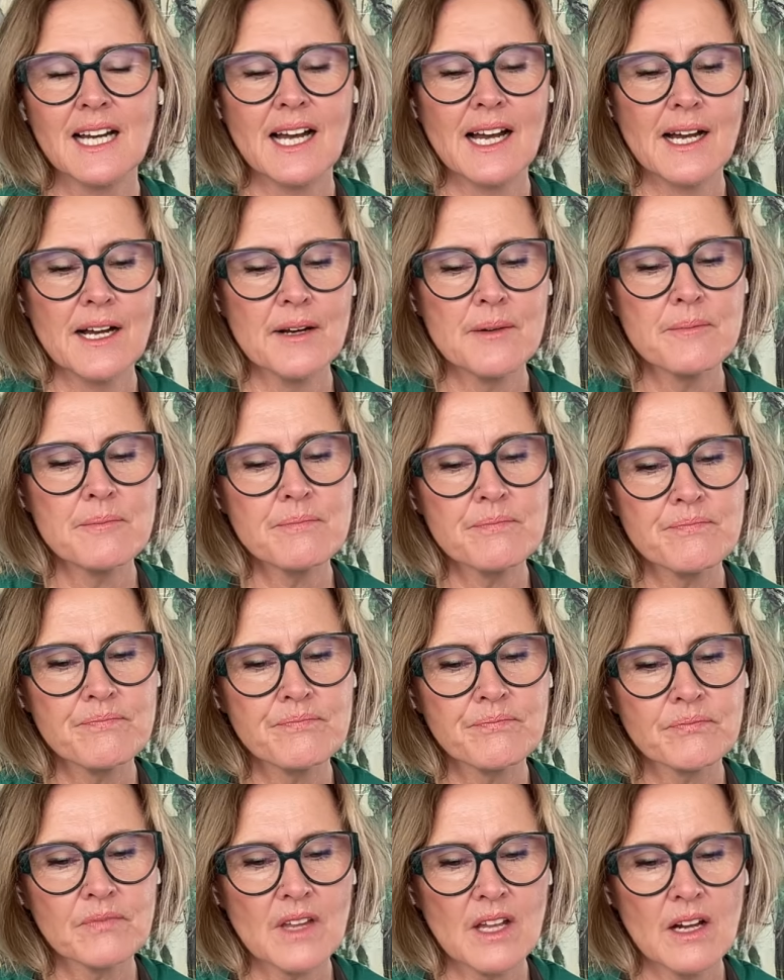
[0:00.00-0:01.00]
I'm
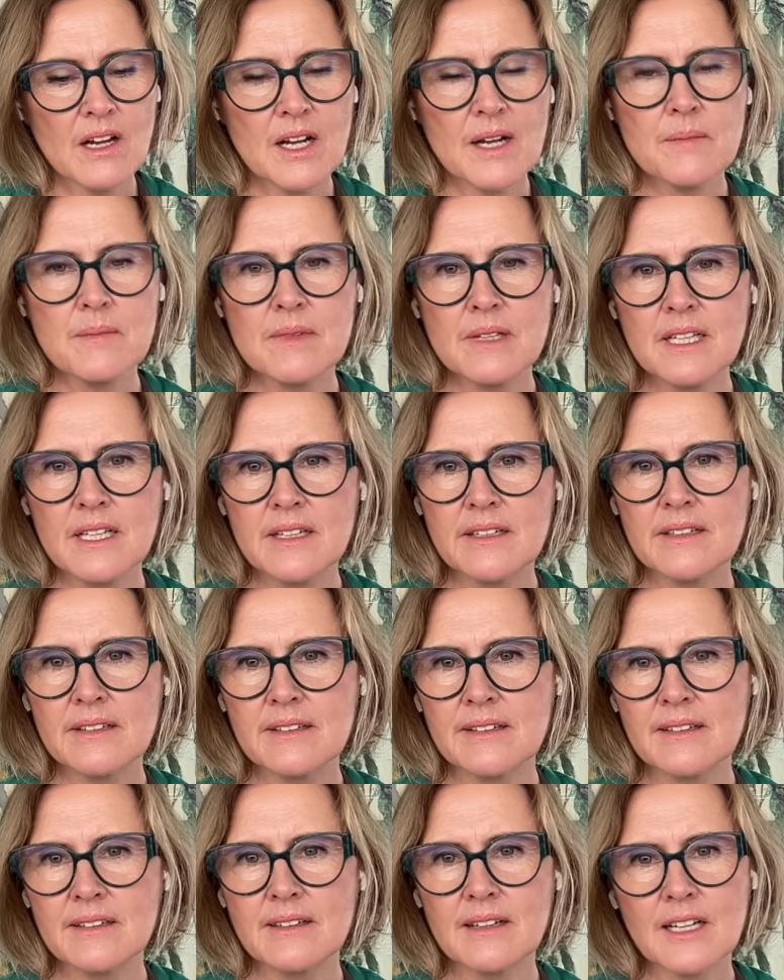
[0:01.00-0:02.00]
in
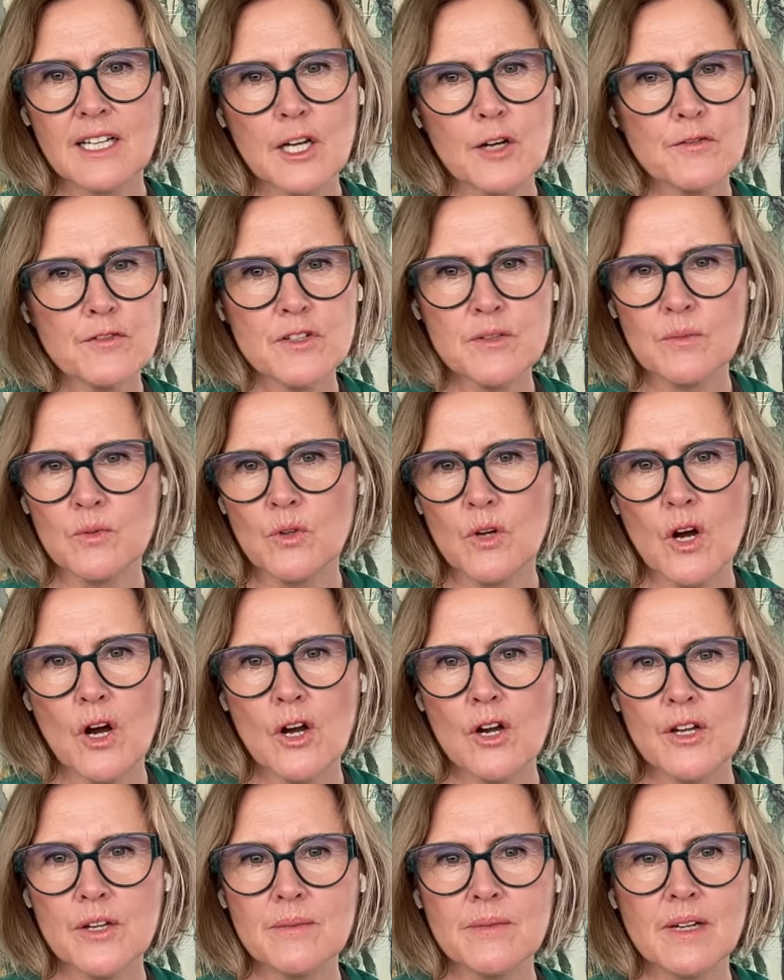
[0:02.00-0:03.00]
a comfortable
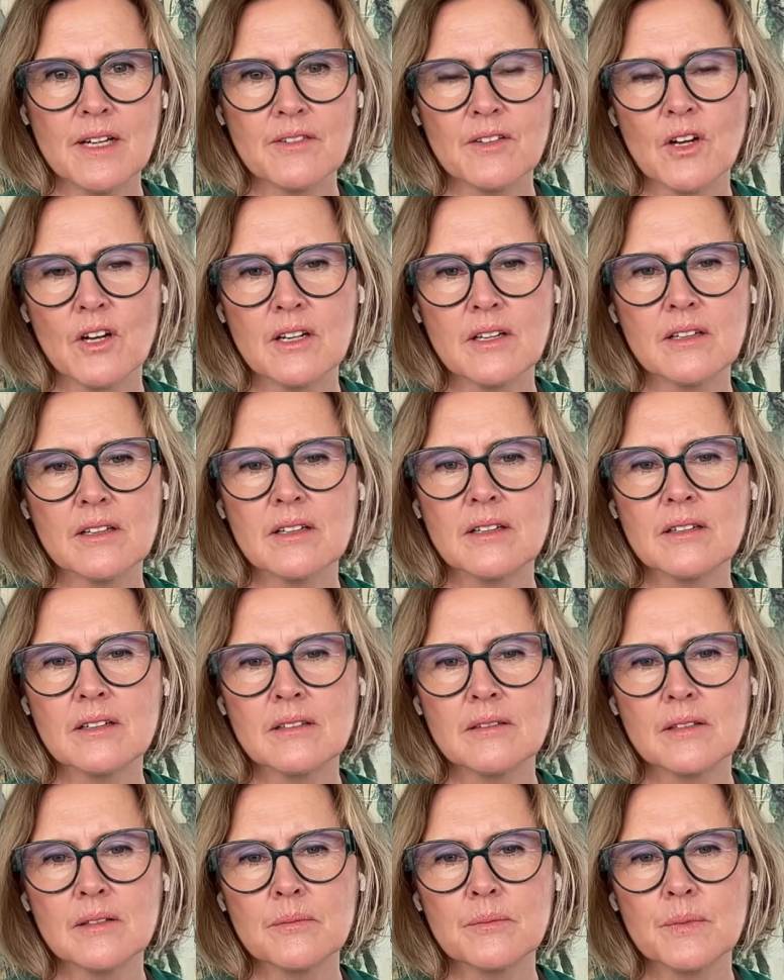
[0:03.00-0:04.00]
home. I've got a
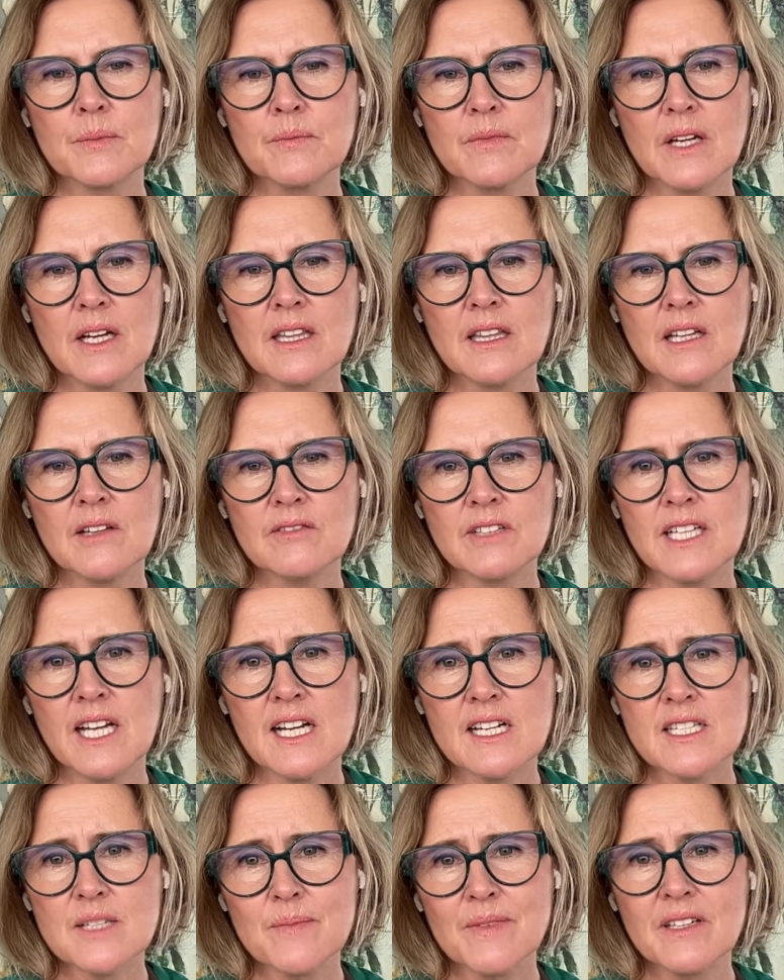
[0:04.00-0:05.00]
lovely
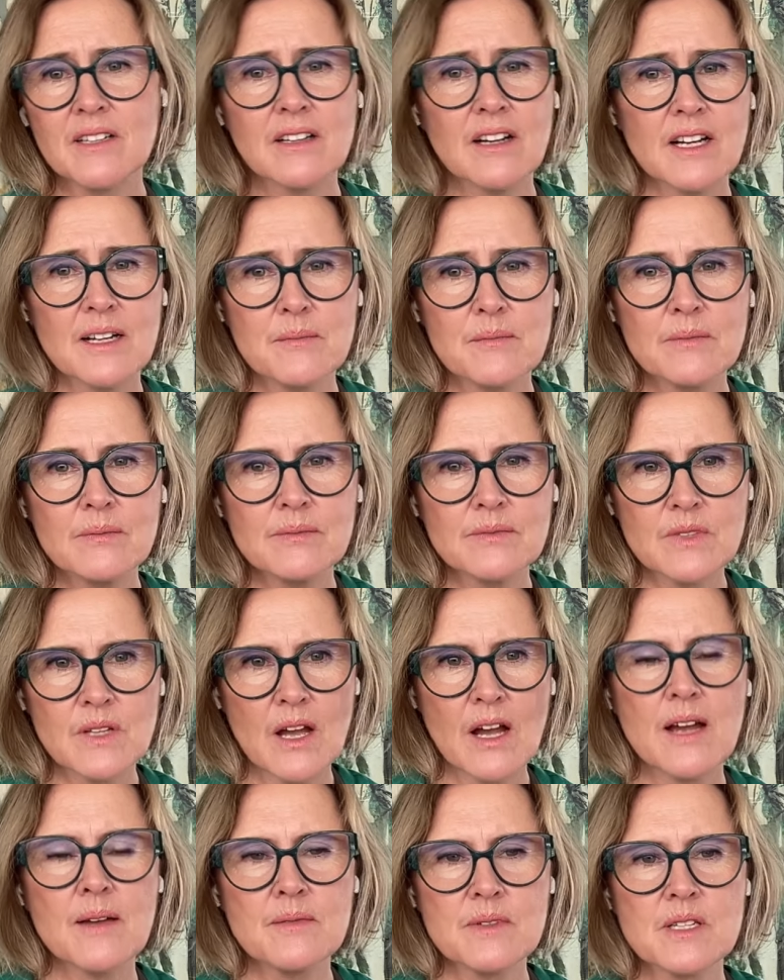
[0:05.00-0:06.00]
husband.
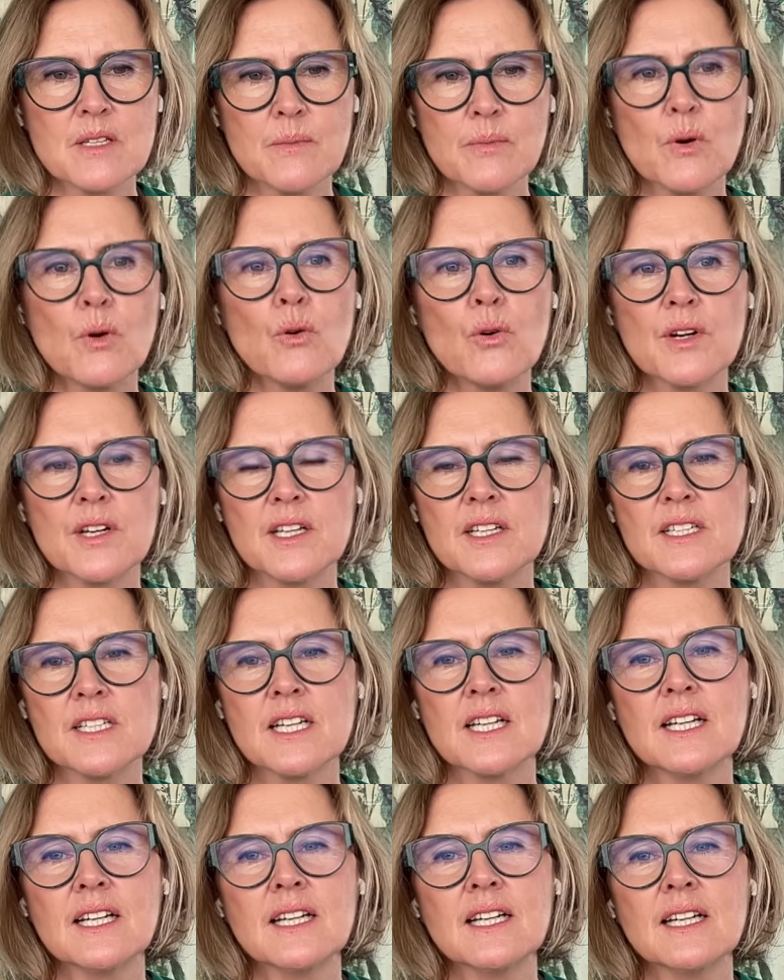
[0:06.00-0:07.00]
I'm supported.
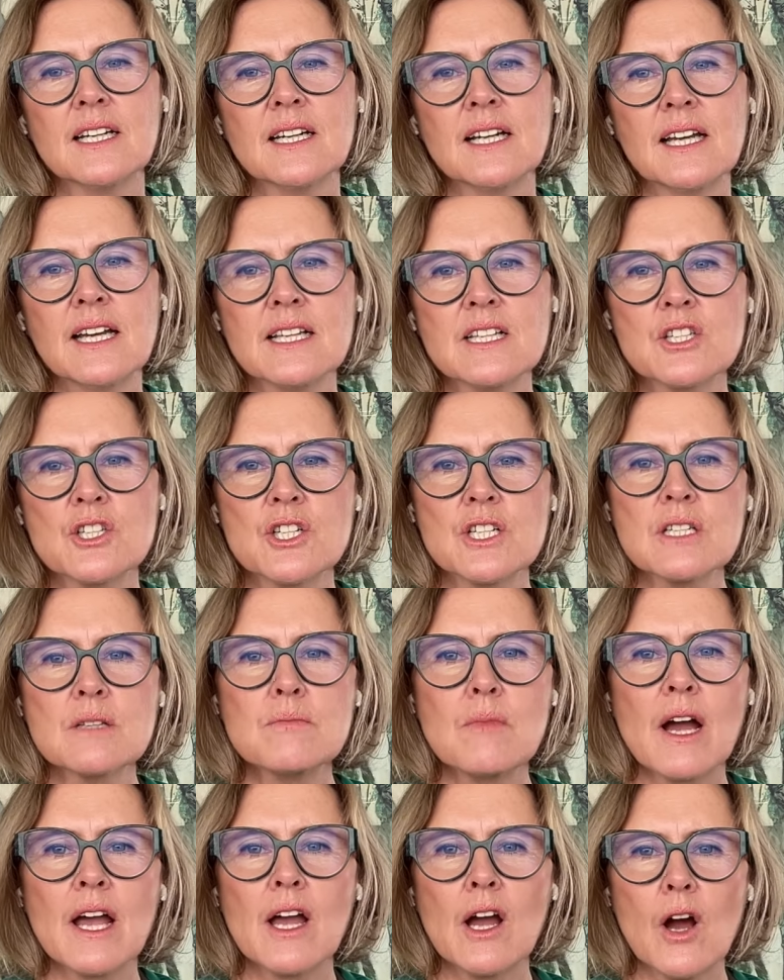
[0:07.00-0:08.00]
It's just
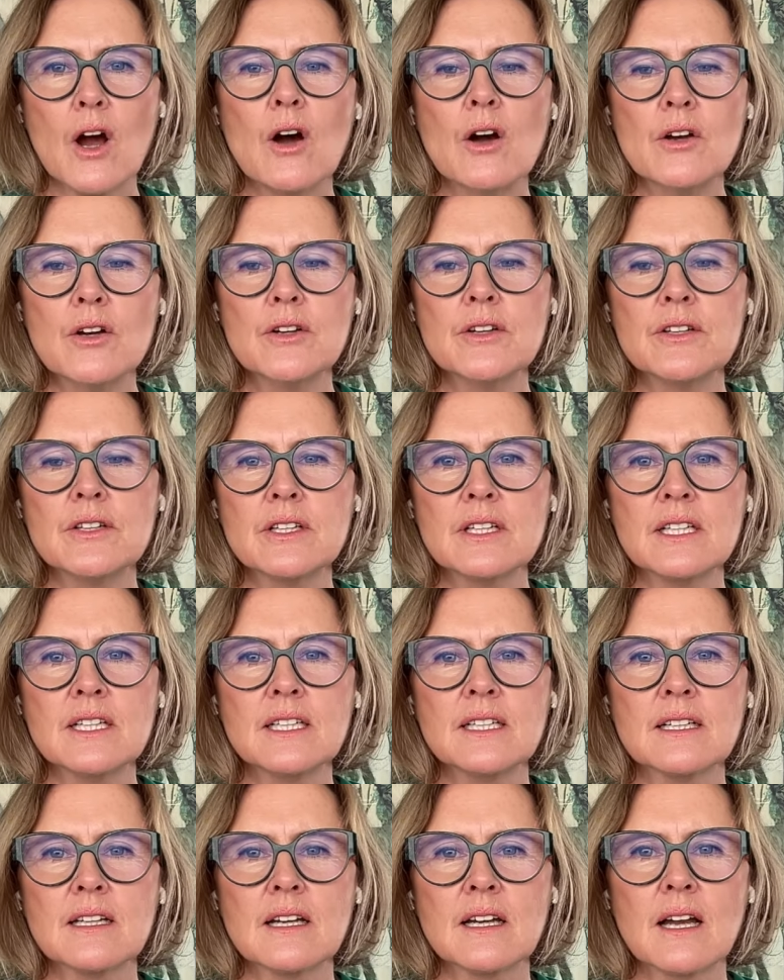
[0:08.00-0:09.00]
my own
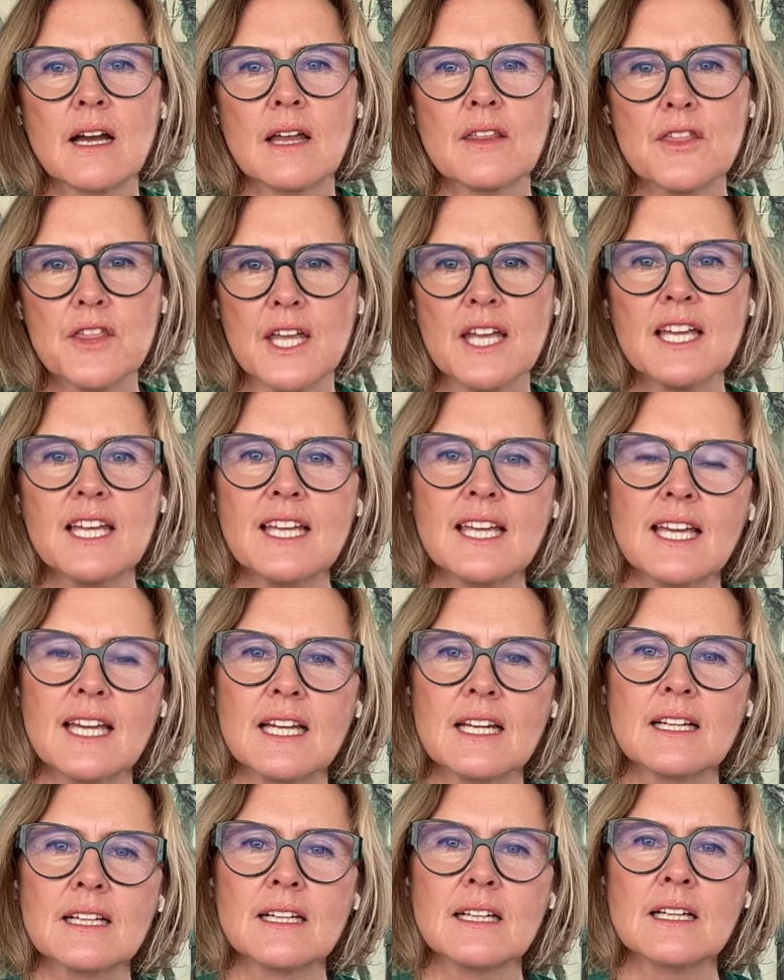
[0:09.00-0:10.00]

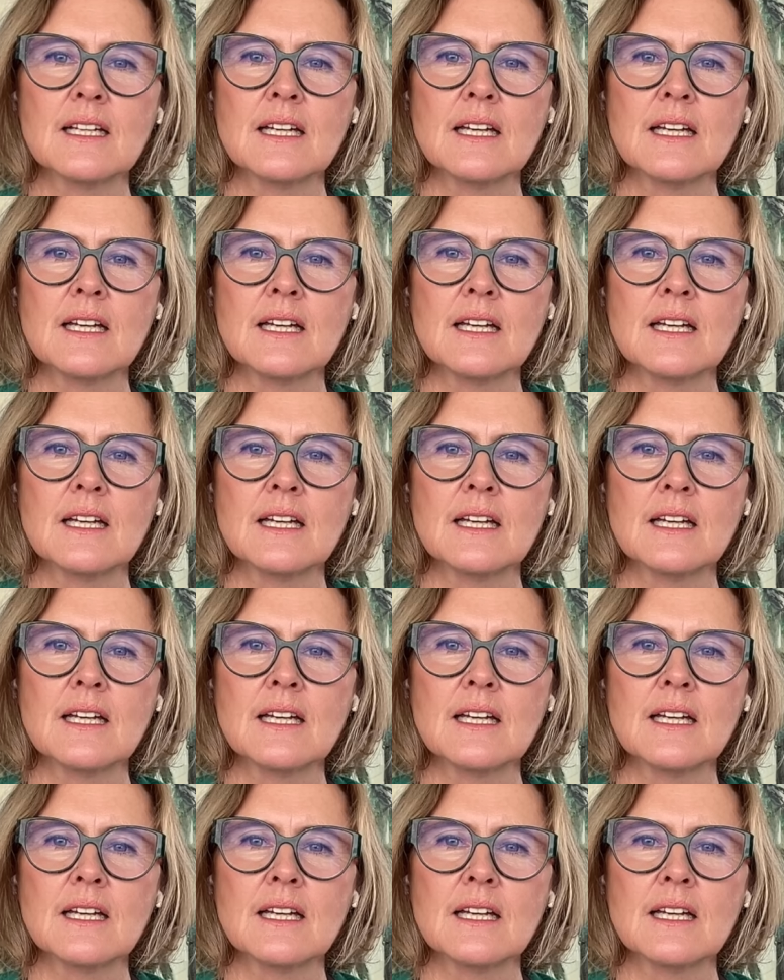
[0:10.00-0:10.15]
thinking